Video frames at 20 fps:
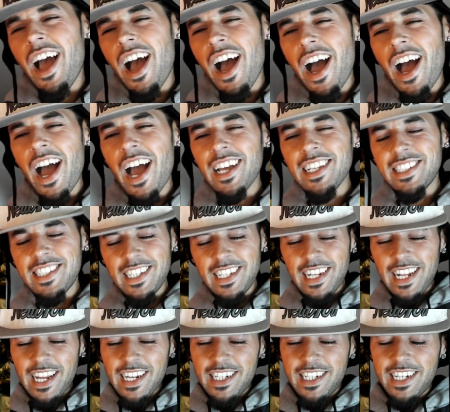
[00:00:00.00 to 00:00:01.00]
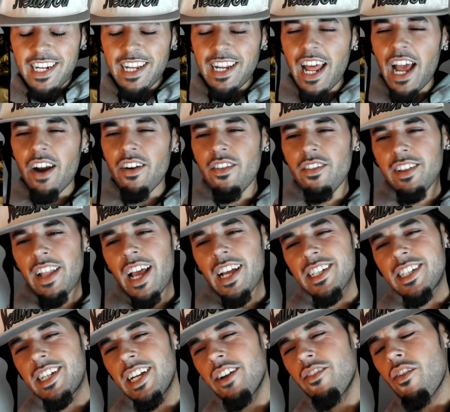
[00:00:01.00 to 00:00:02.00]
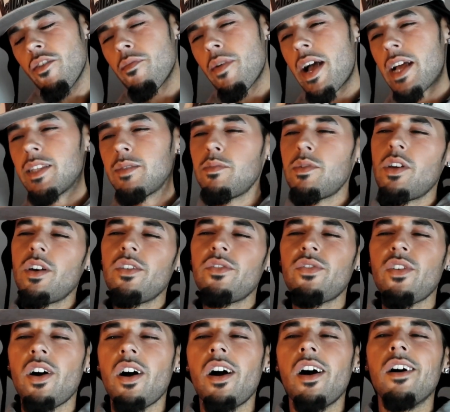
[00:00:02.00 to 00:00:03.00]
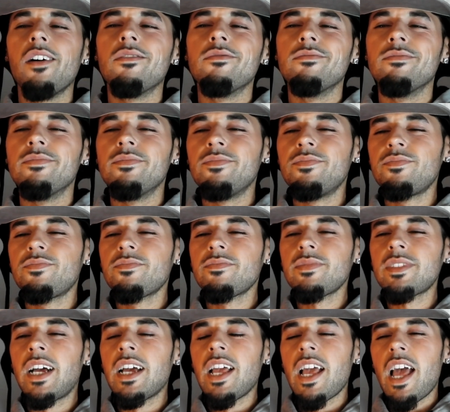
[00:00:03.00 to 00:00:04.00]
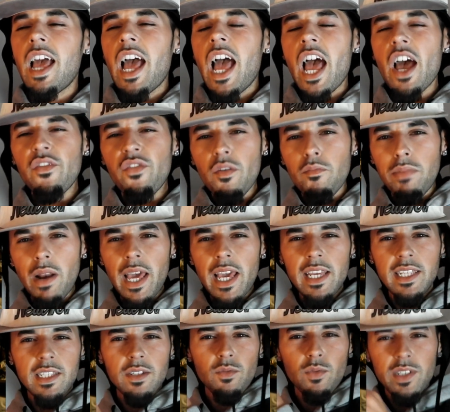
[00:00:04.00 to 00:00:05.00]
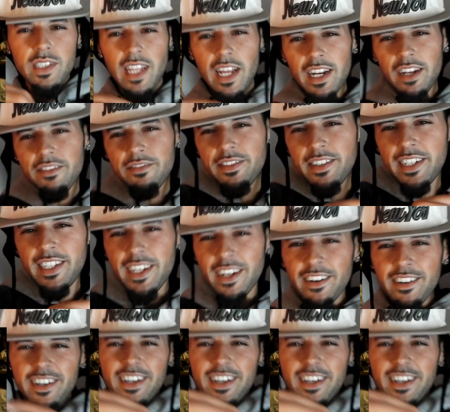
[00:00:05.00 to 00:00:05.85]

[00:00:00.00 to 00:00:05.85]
I see that shit. That that shit reminds me of um Ever Blazing. Was that the video?